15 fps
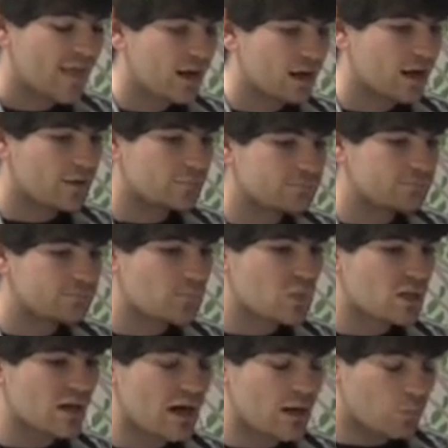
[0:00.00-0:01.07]
And
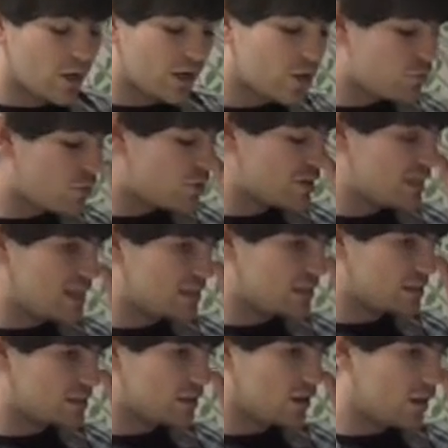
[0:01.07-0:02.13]
when I wrote
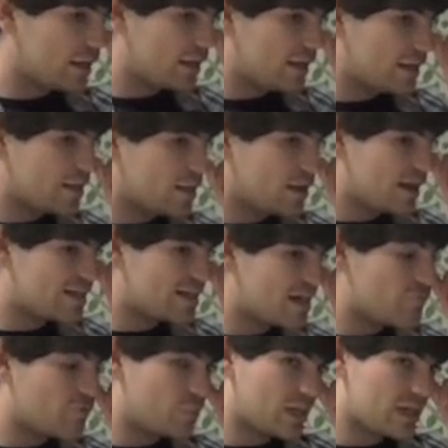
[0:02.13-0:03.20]
this, I had
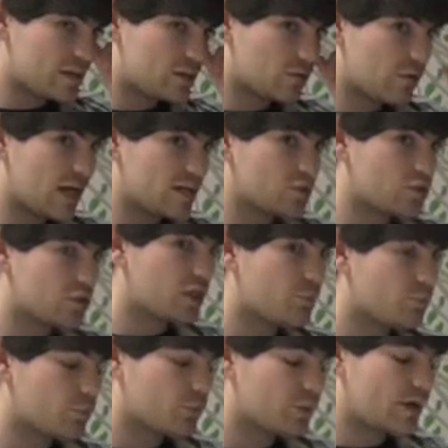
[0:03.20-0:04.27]
never been in a
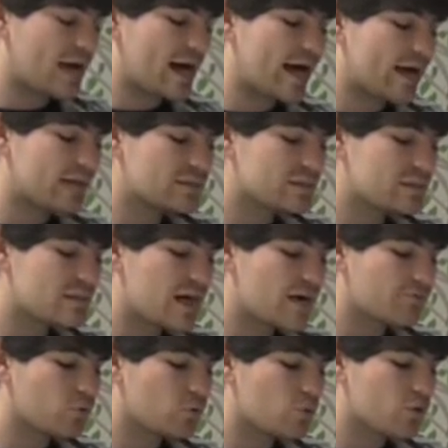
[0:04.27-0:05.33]
relationship, and
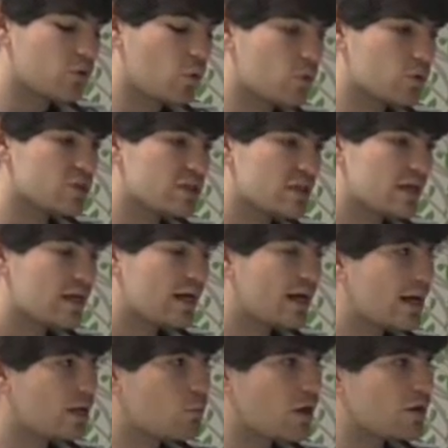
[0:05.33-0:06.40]
therefore thought,
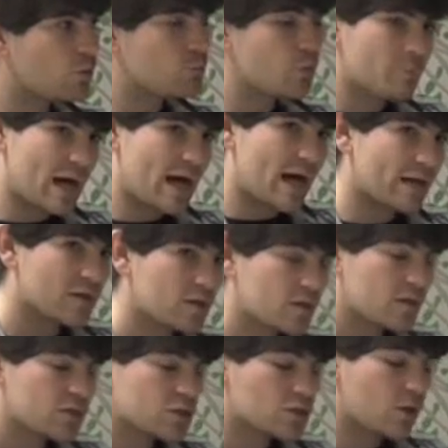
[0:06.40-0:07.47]
hey, why not prepare?
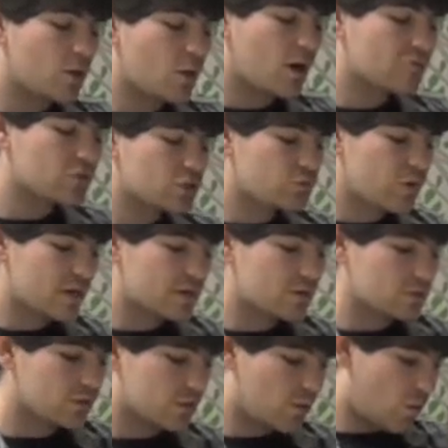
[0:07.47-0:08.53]
So I've just written
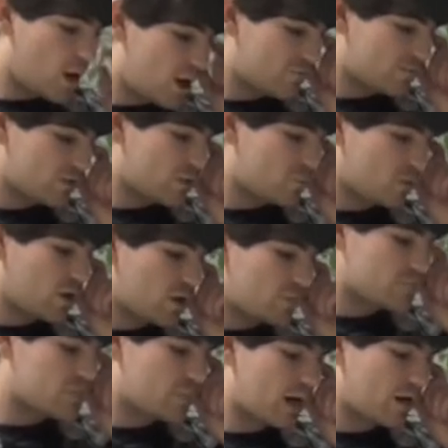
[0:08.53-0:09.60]
quite a few
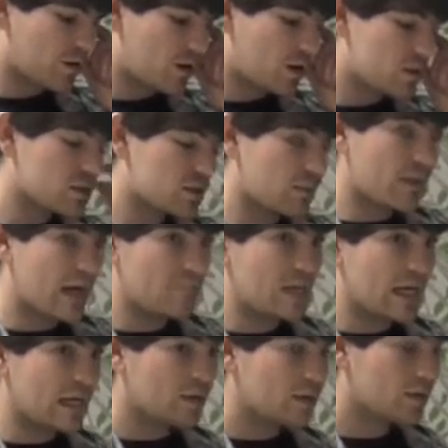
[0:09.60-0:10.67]
poems about girls I may
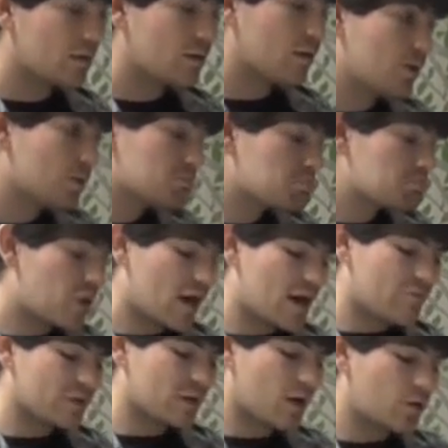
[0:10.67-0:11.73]
meet. You
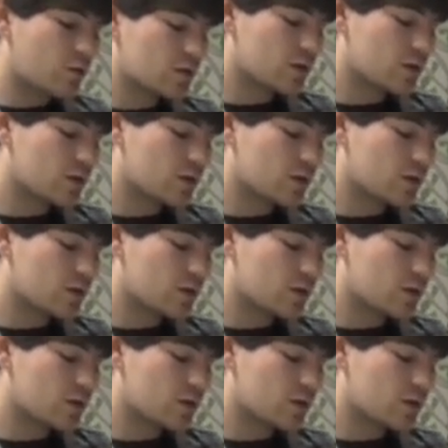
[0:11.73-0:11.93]
never know.